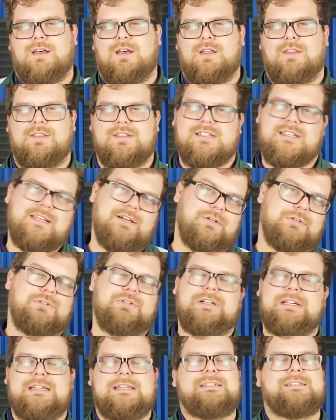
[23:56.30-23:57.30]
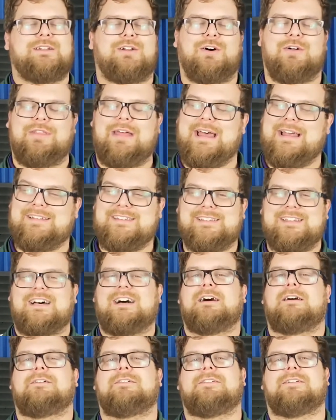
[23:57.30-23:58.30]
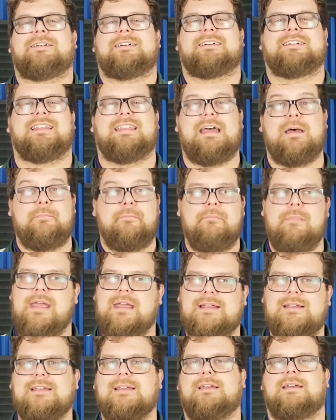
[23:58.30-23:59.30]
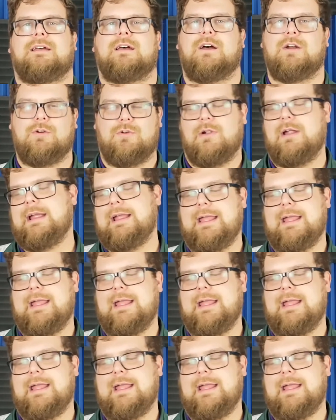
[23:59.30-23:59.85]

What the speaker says: the skill trees and all that stuff that make it a great